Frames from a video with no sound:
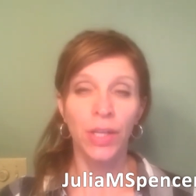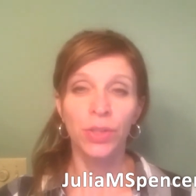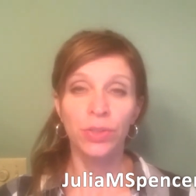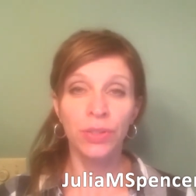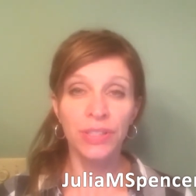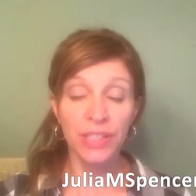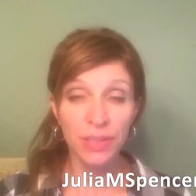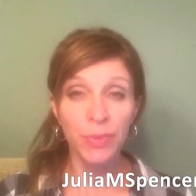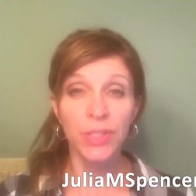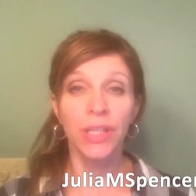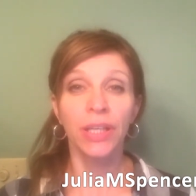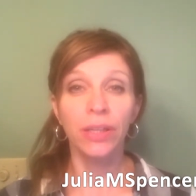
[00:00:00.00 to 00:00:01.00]
So this
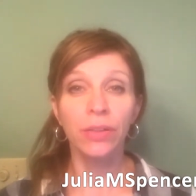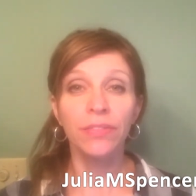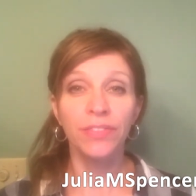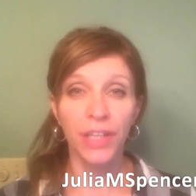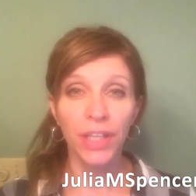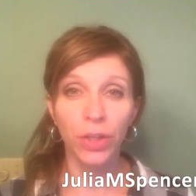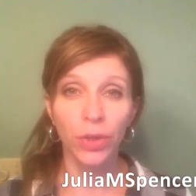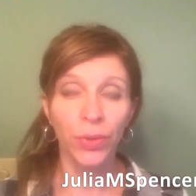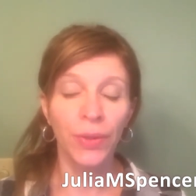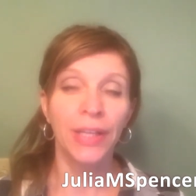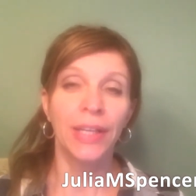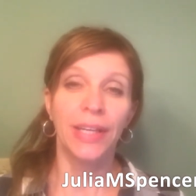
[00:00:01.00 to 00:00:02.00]
particular
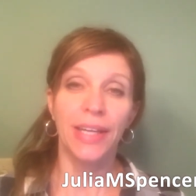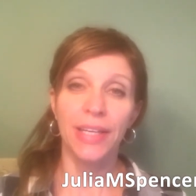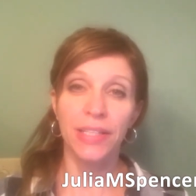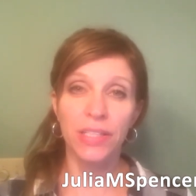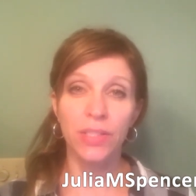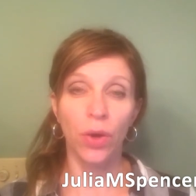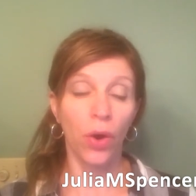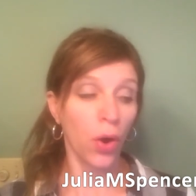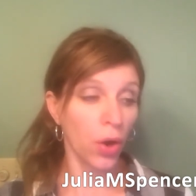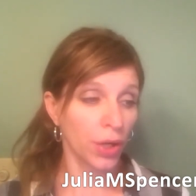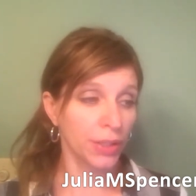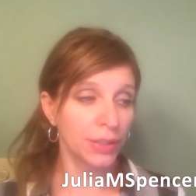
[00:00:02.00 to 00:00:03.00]
video is
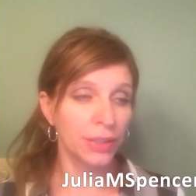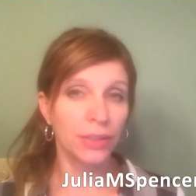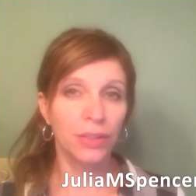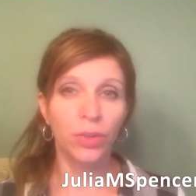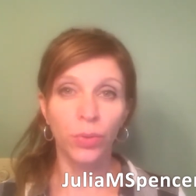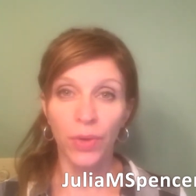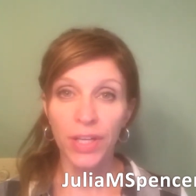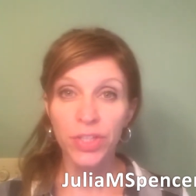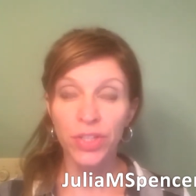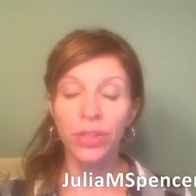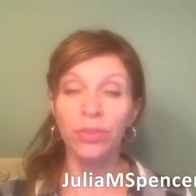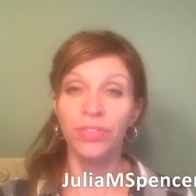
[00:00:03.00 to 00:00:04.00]
on the
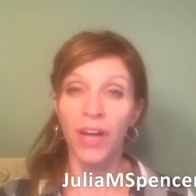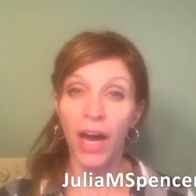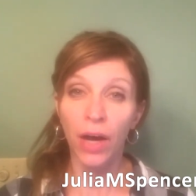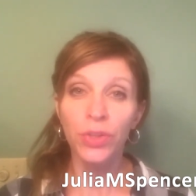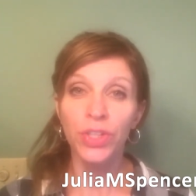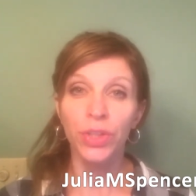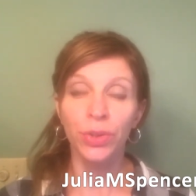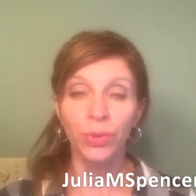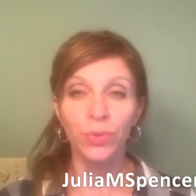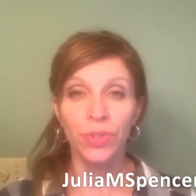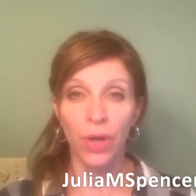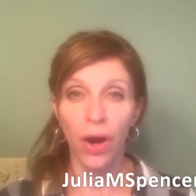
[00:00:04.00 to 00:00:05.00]
question of how do
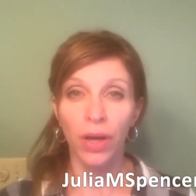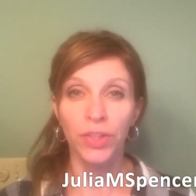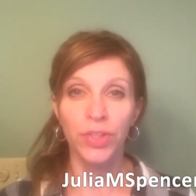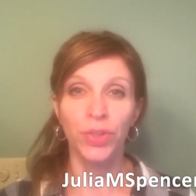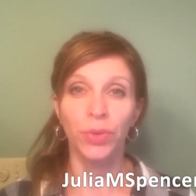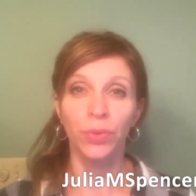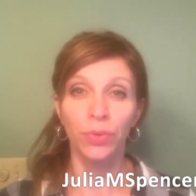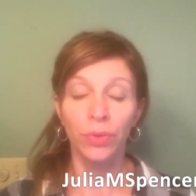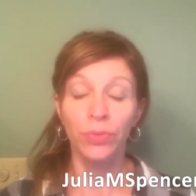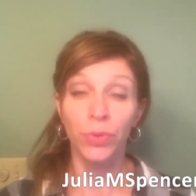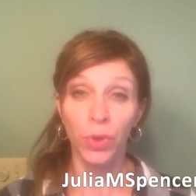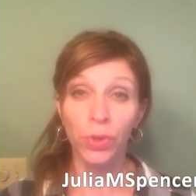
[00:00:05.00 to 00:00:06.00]
you talk to
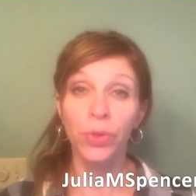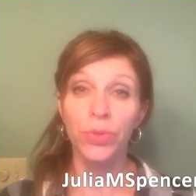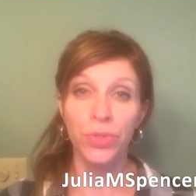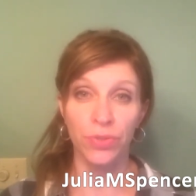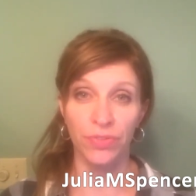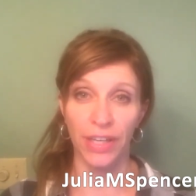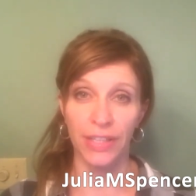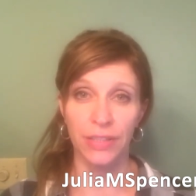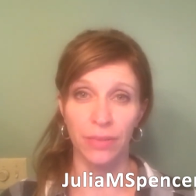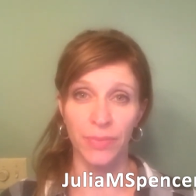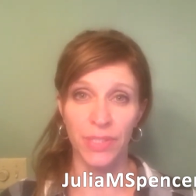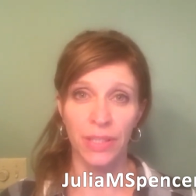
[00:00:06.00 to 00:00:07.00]
foreclosure
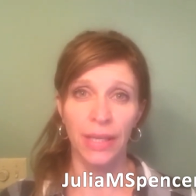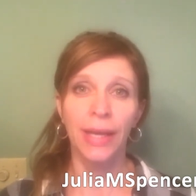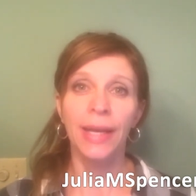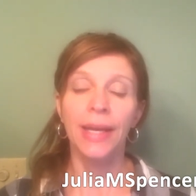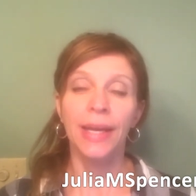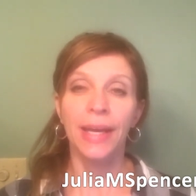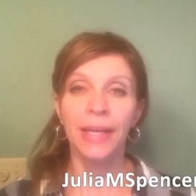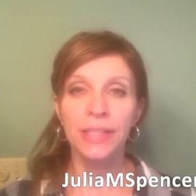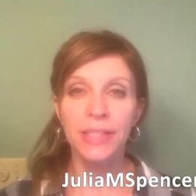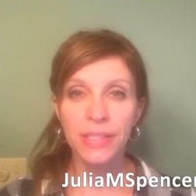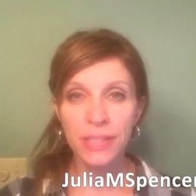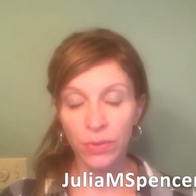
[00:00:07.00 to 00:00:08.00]
victims.
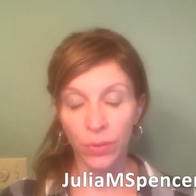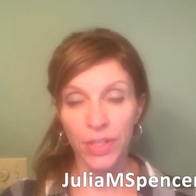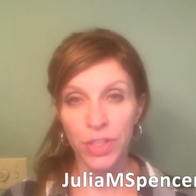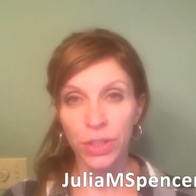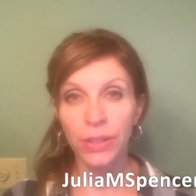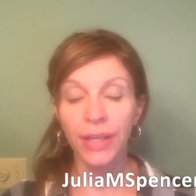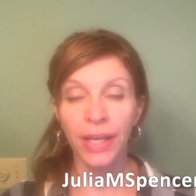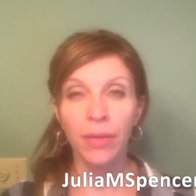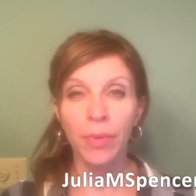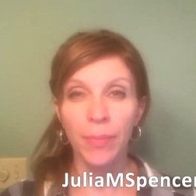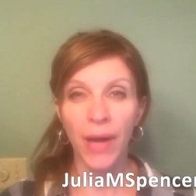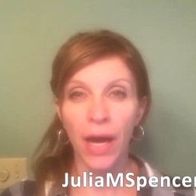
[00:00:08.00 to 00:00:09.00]
And this question came
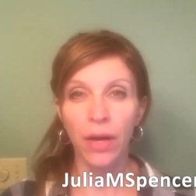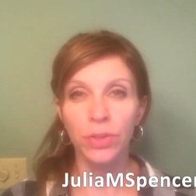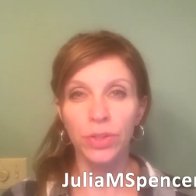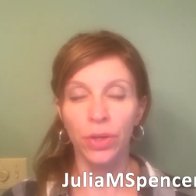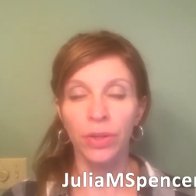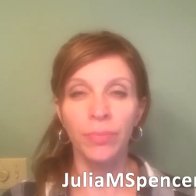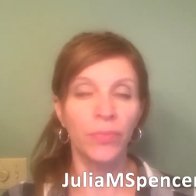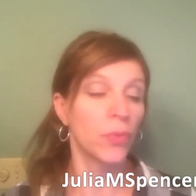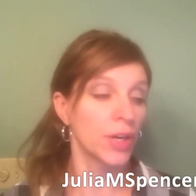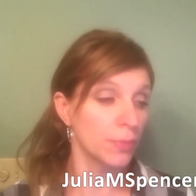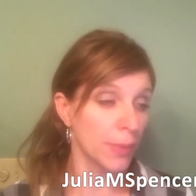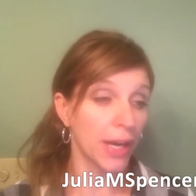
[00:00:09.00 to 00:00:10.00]
about on
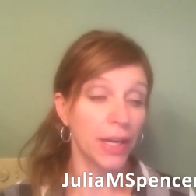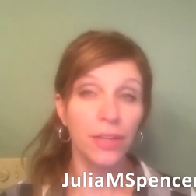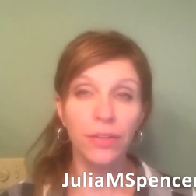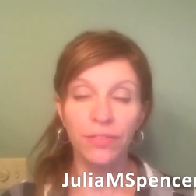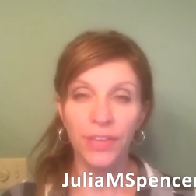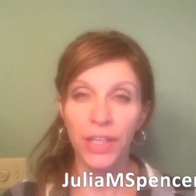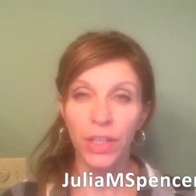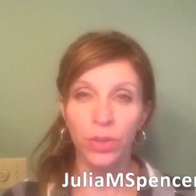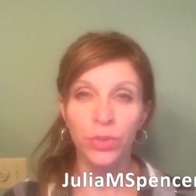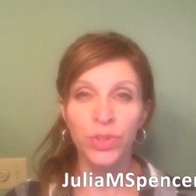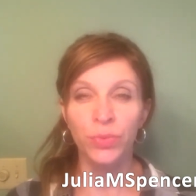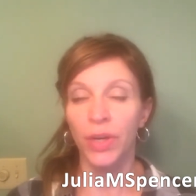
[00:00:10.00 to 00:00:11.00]
one of my other
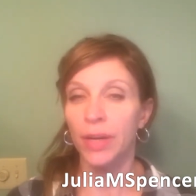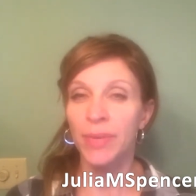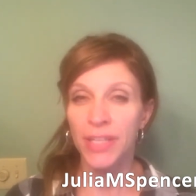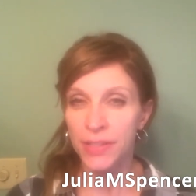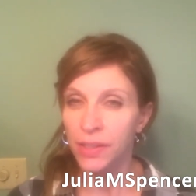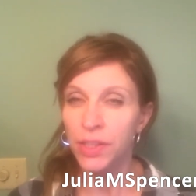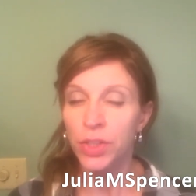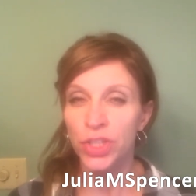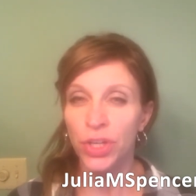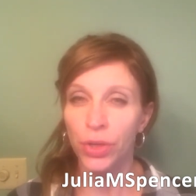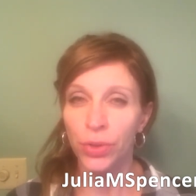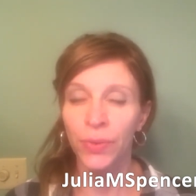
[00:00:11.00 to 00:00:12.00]
videos where I basically
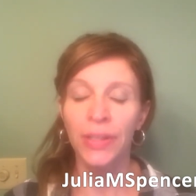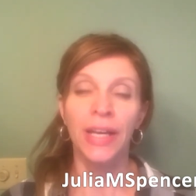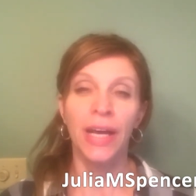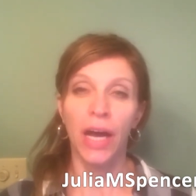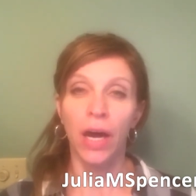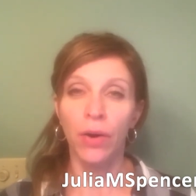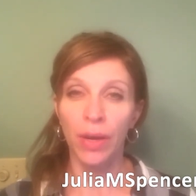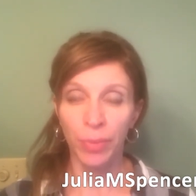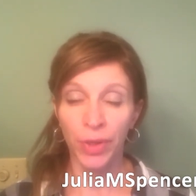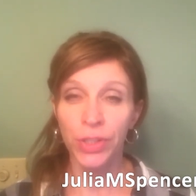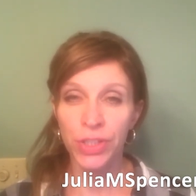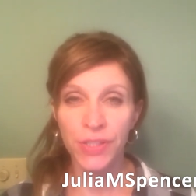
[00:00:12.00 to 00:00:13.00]
show how I
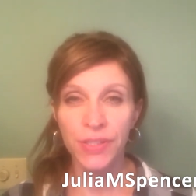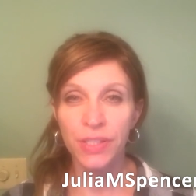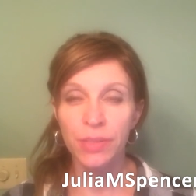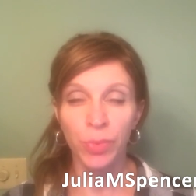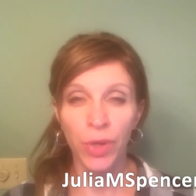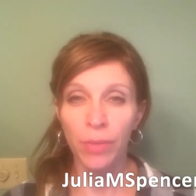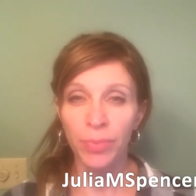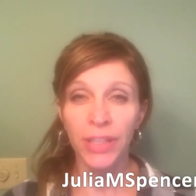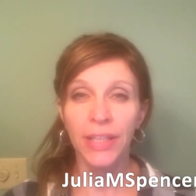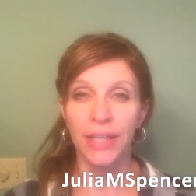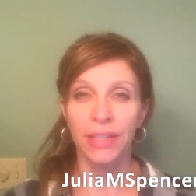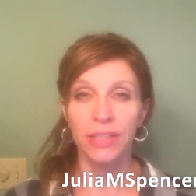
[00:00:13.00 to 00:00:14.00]
purchased this
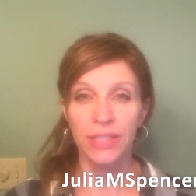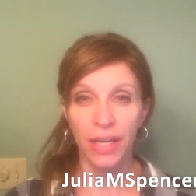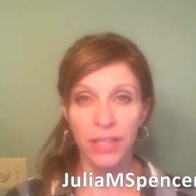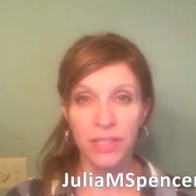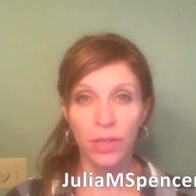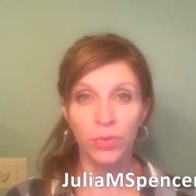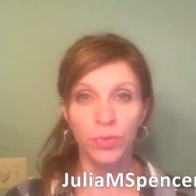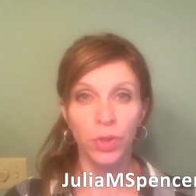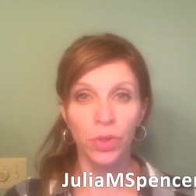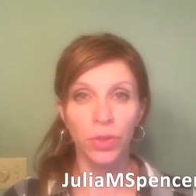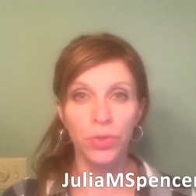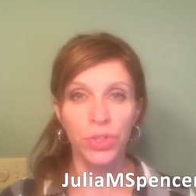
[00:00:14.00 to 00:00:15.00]
property at a tax sale
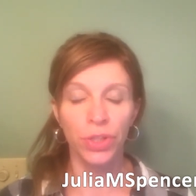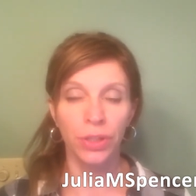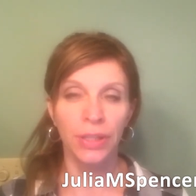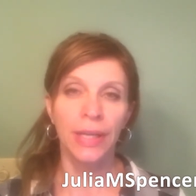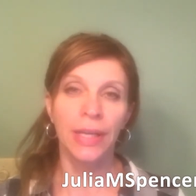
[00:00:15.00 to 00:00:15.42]
foreclosure.